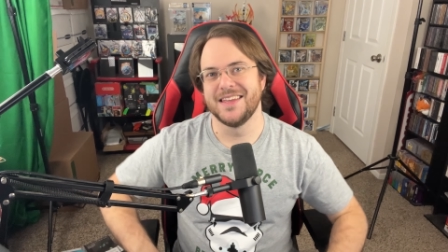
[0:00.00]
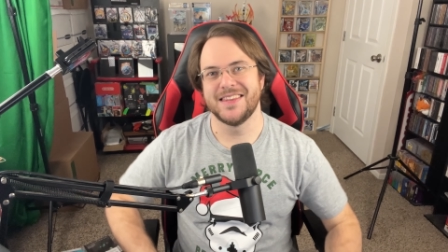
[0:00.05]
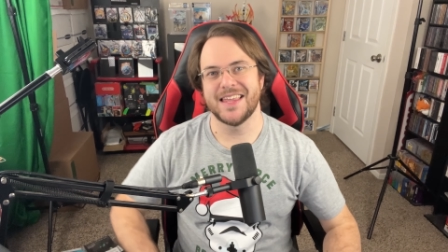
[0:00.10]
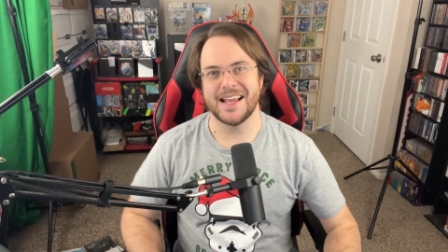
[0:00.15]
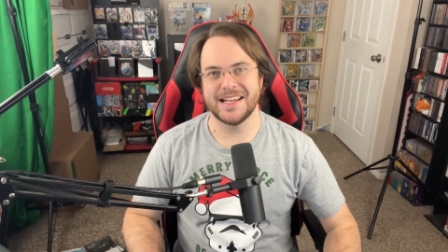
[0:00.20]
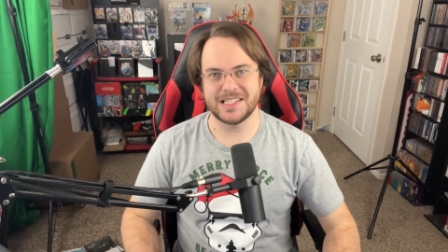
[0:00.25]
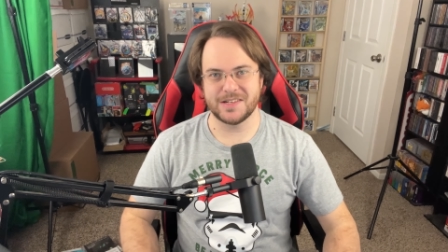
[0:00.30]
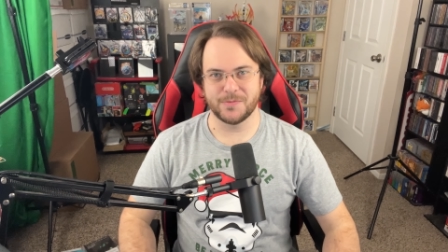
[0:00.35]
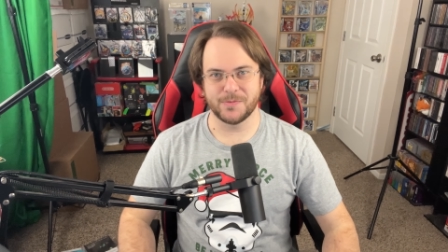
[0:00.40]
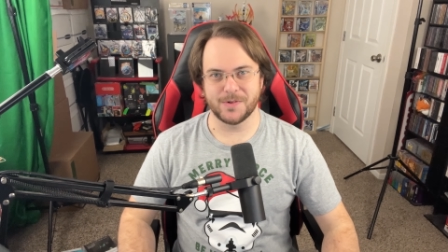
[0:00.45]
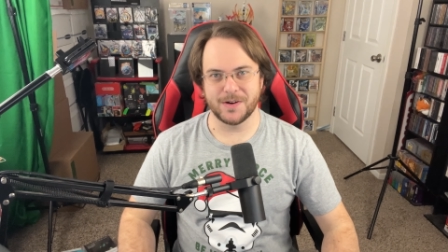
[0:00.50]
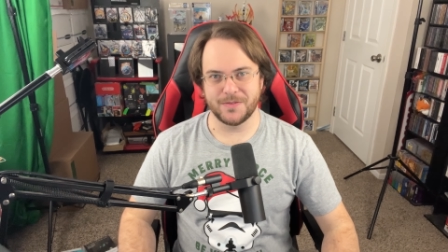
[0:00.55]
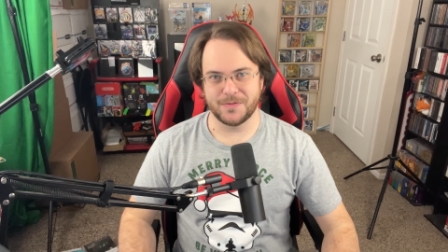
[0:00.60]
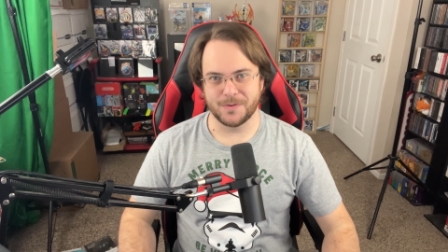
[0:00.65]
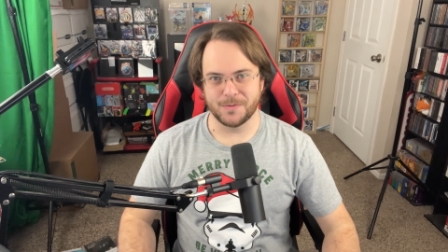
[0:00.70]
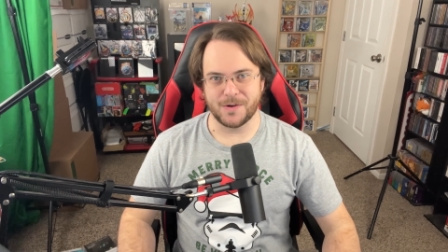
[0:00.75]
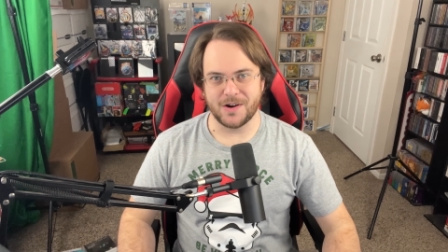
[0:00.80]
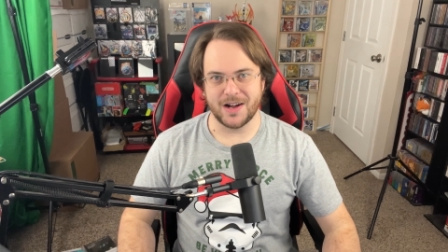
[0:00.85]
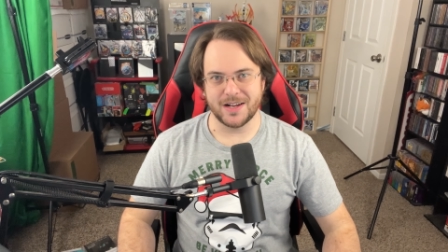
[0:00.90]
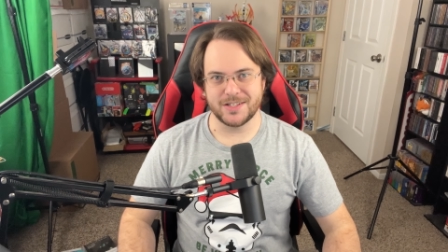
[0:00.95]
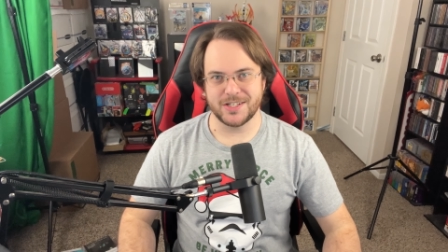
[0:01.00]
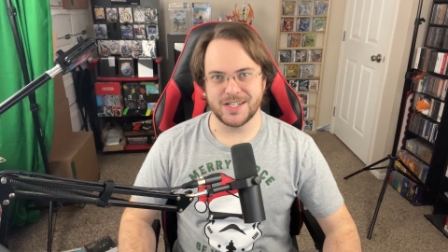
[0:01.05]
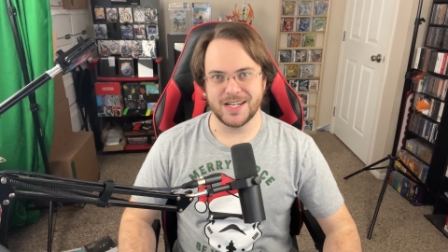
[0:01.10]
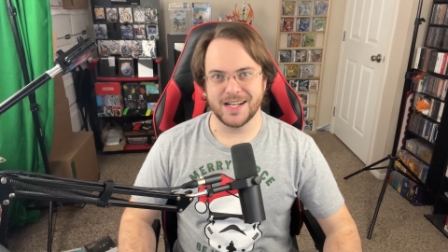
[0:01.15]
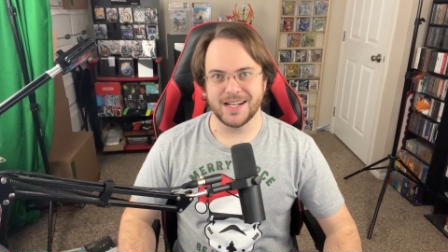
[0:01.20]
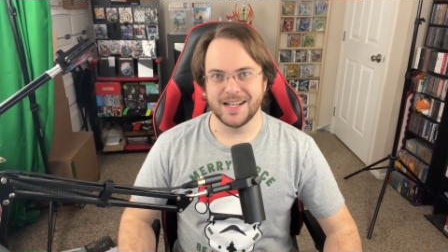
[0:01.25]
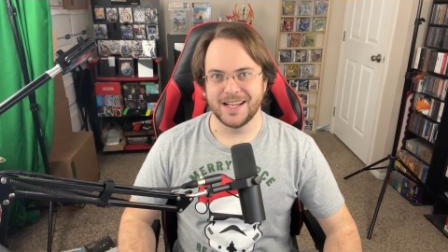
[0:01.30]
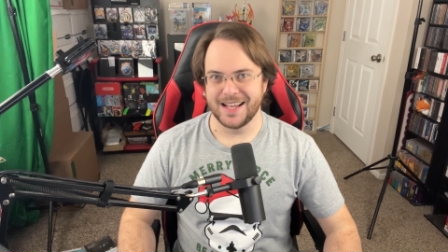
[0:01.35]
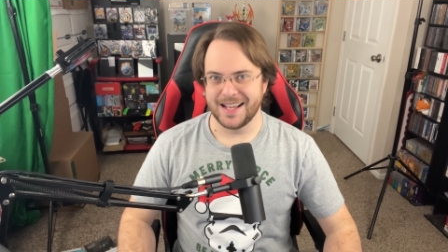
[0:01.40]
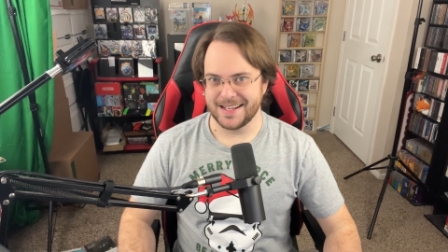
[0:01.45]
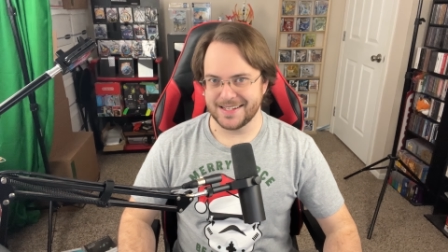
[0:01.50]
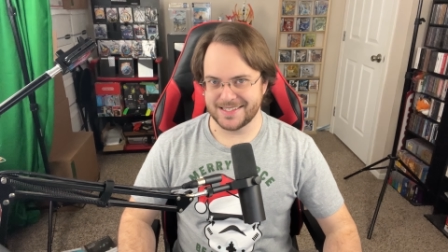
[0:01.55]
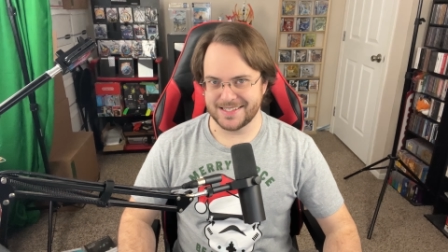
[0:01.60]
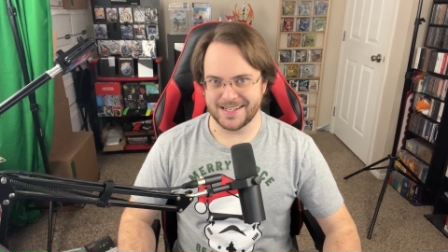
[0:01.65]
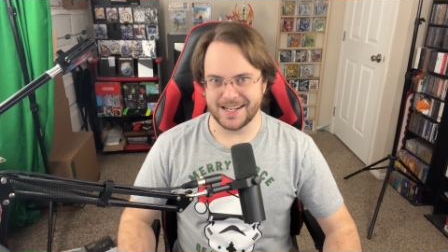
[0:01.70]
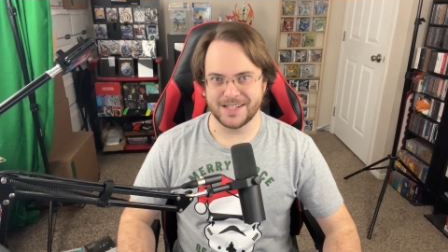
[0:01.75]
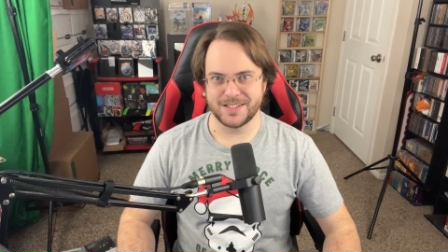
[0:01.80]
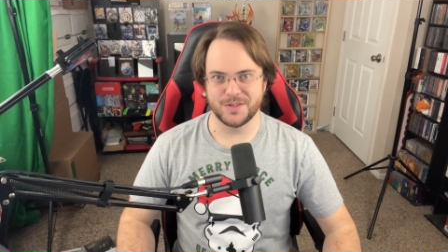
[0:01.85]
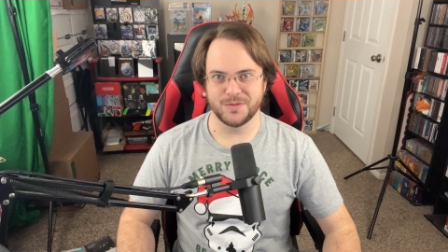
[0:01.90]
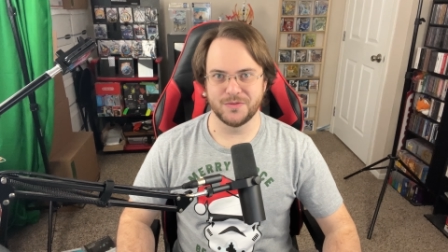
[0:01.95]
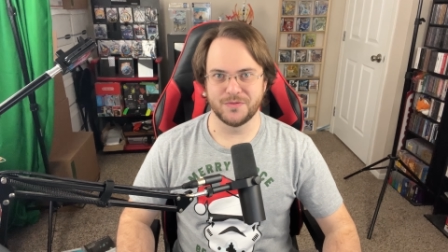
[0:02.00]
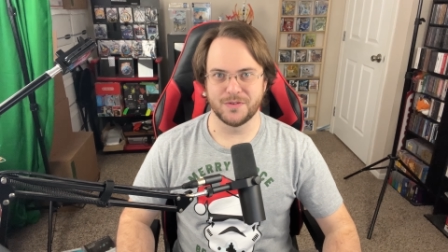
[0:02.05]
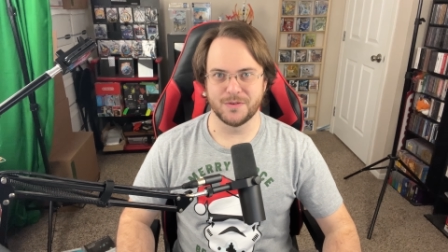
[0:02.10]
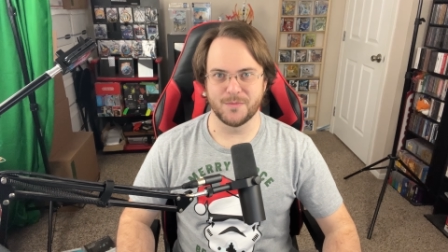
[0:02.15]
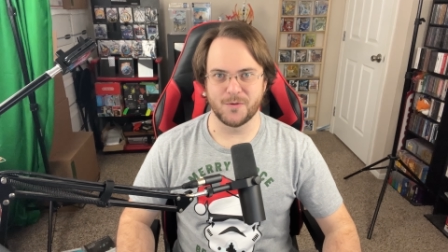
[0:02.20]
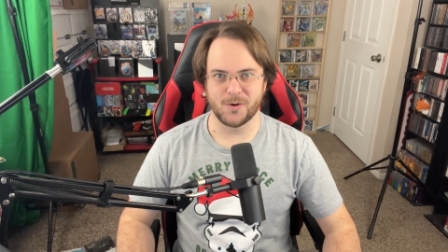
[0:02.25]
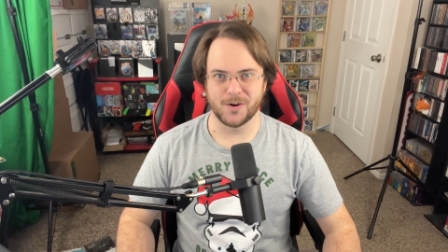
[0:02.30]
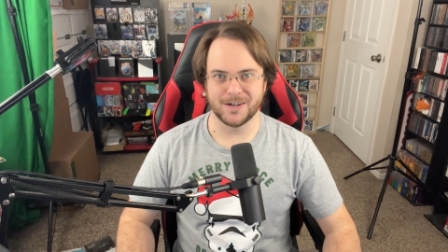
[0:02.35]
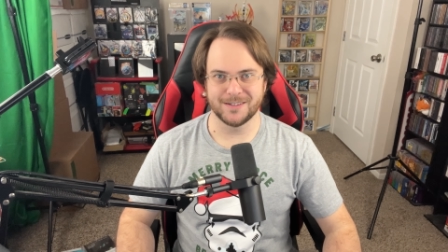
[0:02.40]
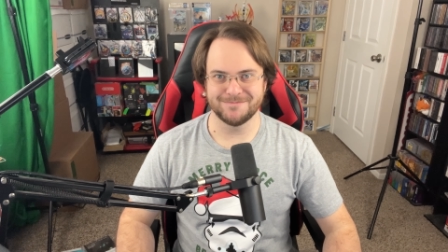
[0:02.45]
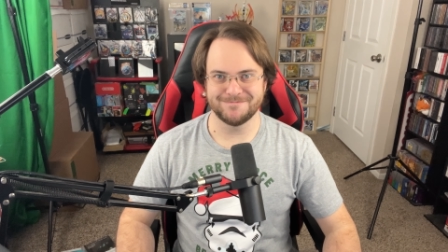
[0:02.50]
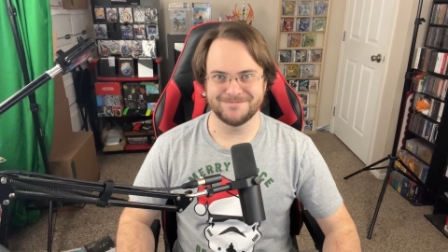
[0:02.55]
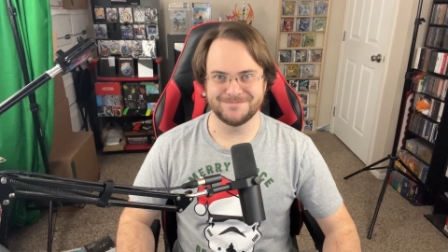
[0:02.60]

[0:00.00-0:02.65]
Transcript: Thanks, everyone, for watching, and stay tuned for more.